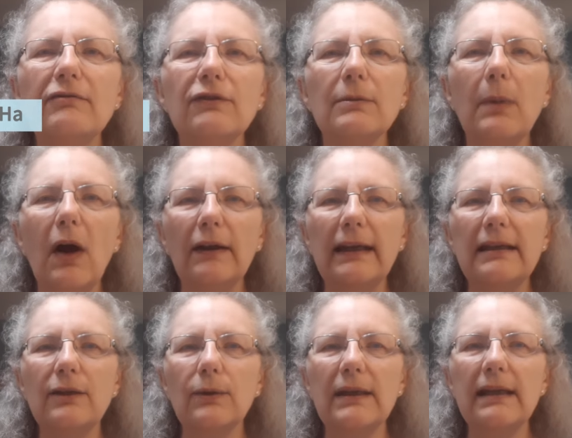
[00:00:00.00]
for Boggy
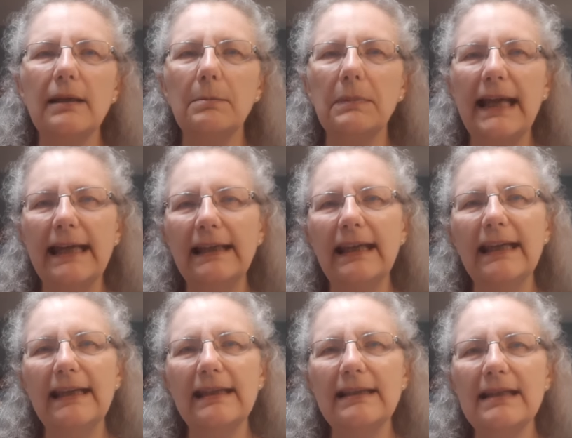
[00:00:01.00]
Creek
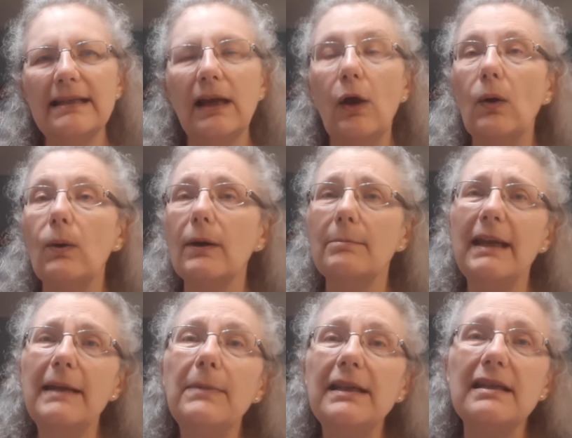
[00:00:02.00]
blankets, or
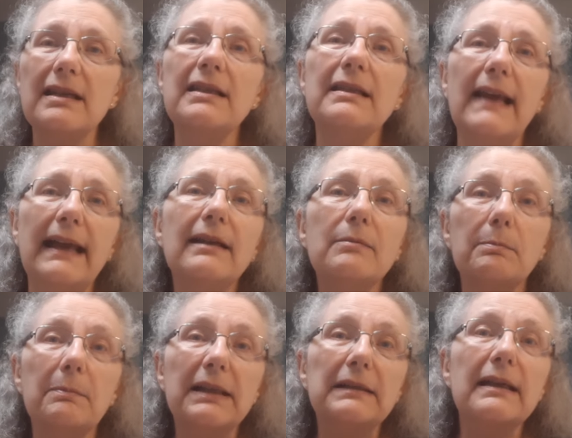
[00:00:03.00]
maybe just send
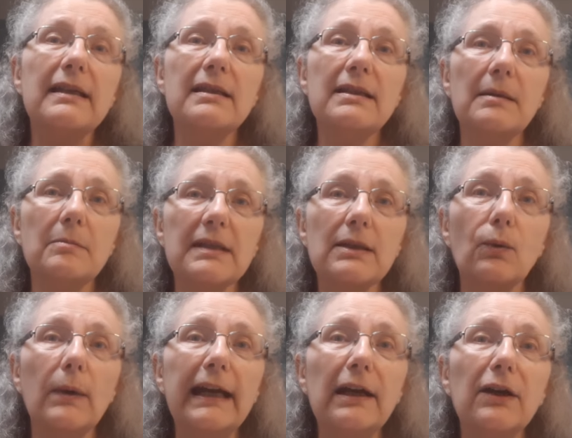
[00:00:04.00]
Billie some
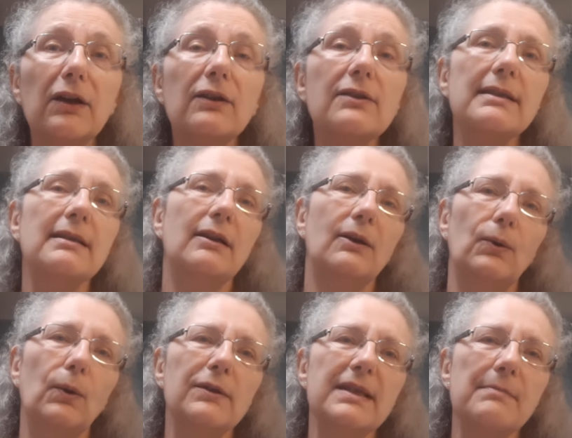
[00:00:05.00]
squares
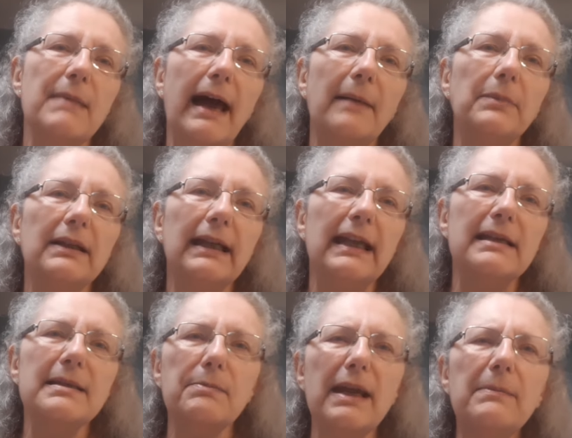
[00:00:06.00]
or some
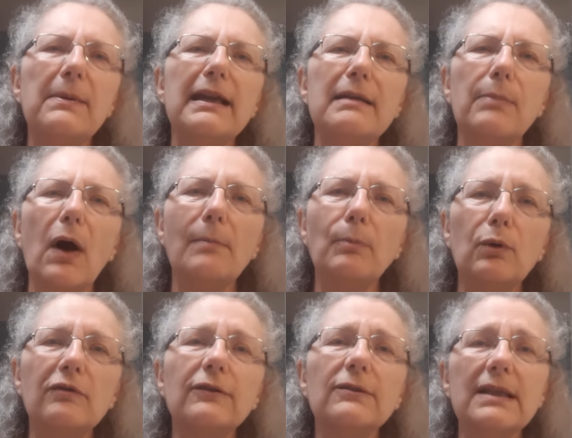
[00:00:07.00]
appliques, maybe pop
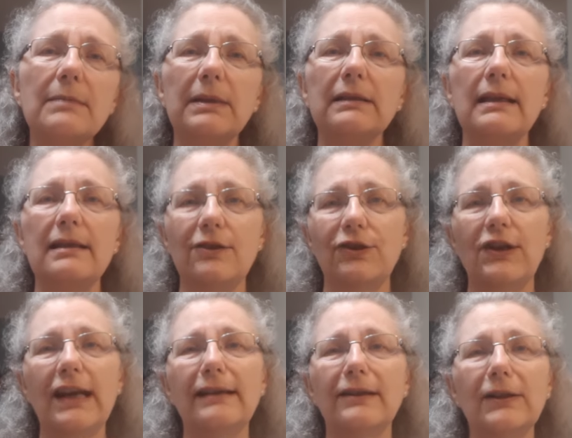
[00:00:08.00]
over to Billie's
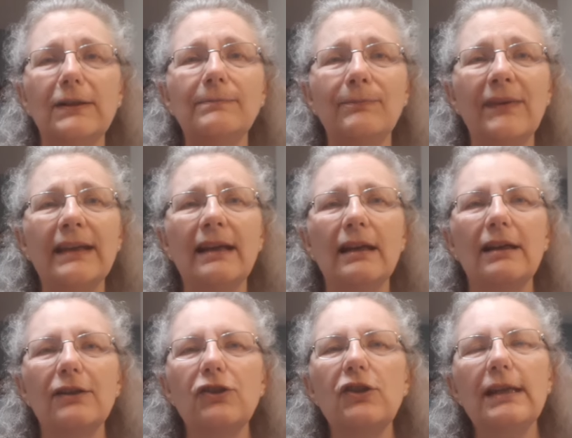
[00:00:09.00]
channel.
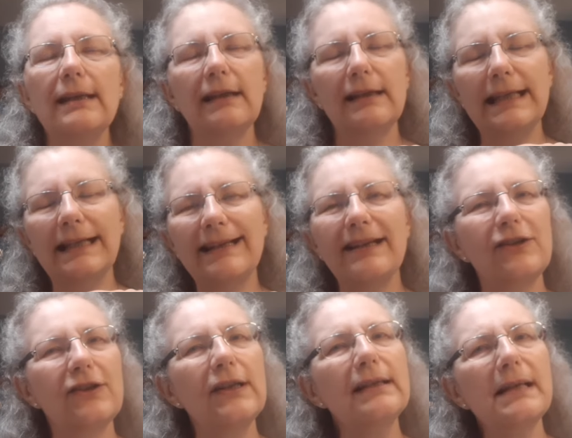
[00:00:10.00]
She
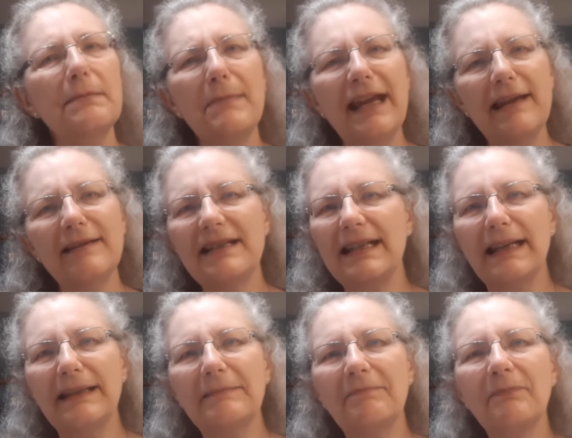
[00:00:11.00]
she's amazing.
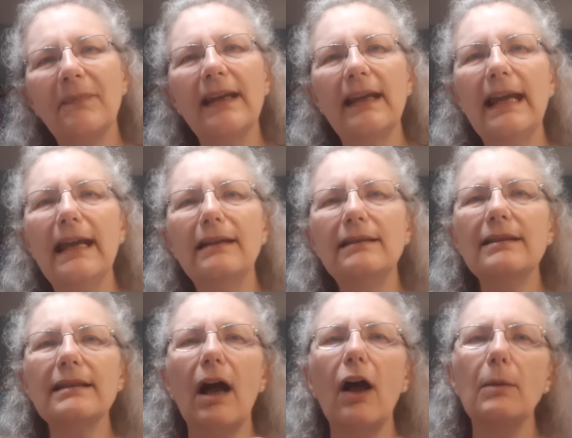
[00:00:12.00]
And
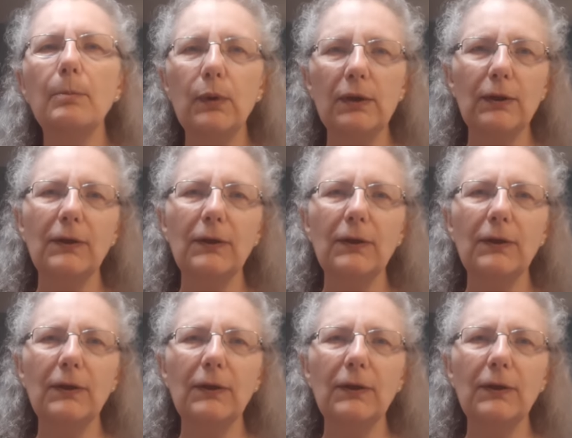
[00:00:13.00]
I'll put